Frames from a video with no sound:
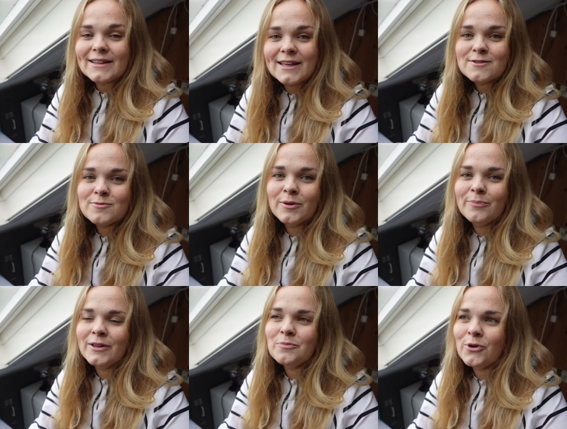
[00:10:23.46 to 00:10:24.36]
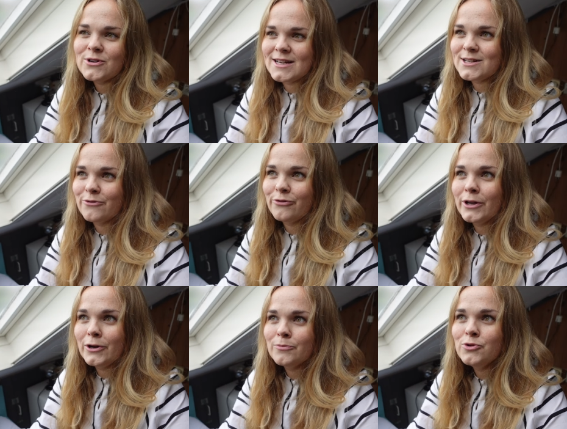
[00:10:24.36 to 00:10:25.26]
It gives me a bit more sense of
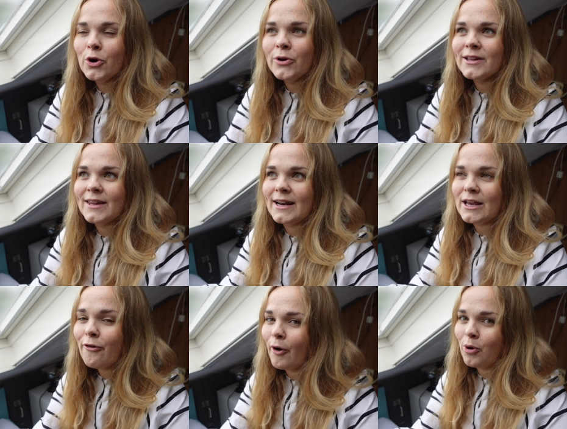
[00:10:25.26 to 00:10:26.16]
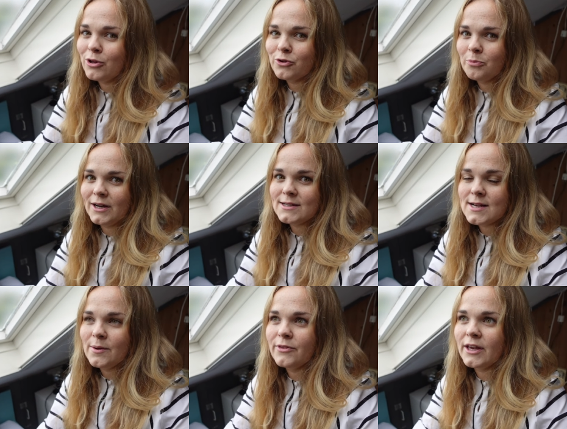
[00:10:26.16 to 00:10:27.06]
freedom knowing that if I want to buy
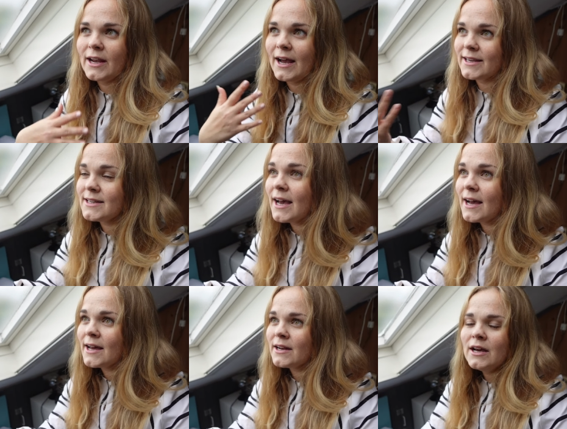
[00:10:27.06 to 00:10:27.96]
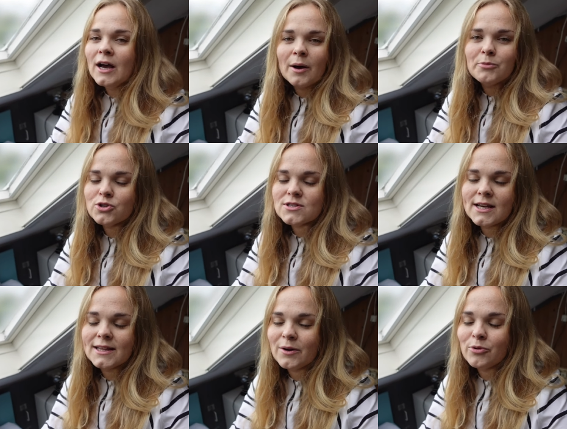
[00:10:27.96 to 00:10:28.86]
something, I can. I'm not
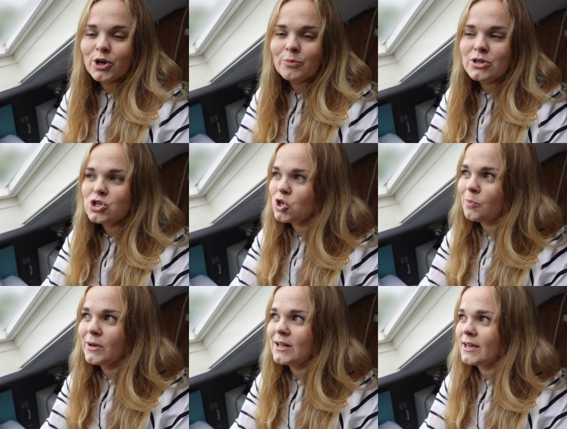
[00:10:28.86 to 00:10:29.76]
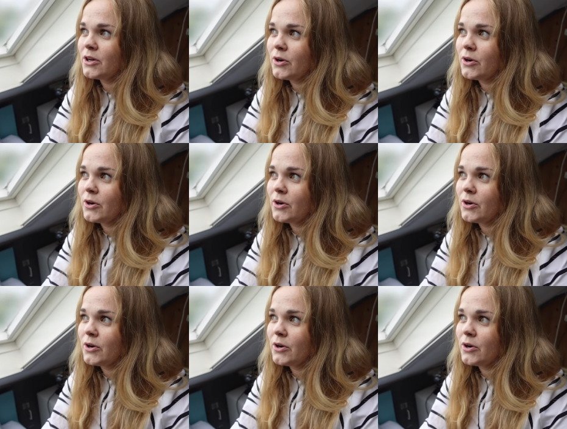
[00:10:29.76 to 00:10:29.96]
saying that I'm gonna be shopping like